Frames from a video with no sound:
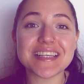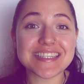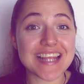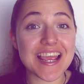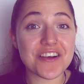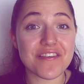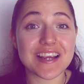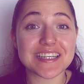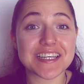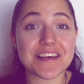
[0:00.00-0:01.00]
stay
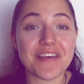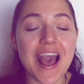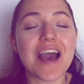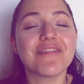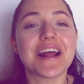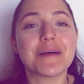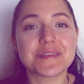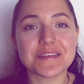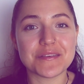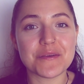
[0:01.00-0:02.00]
creative, have an
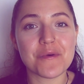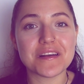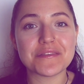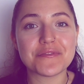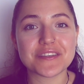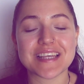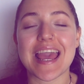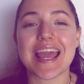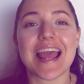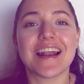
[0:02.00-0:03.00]
absolutely wonderful
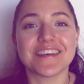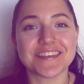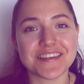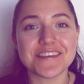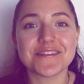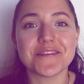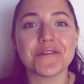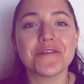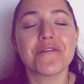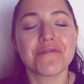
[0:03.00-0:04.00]
day, and I'll see you
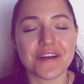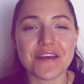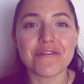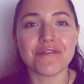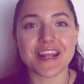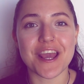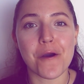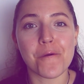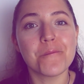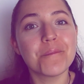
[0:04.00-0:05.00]
soon for another
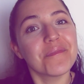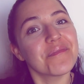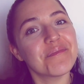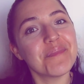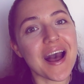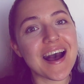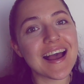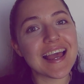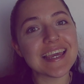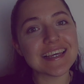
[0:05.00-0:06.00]
video.
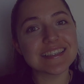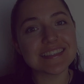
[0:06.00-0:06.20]
Bye!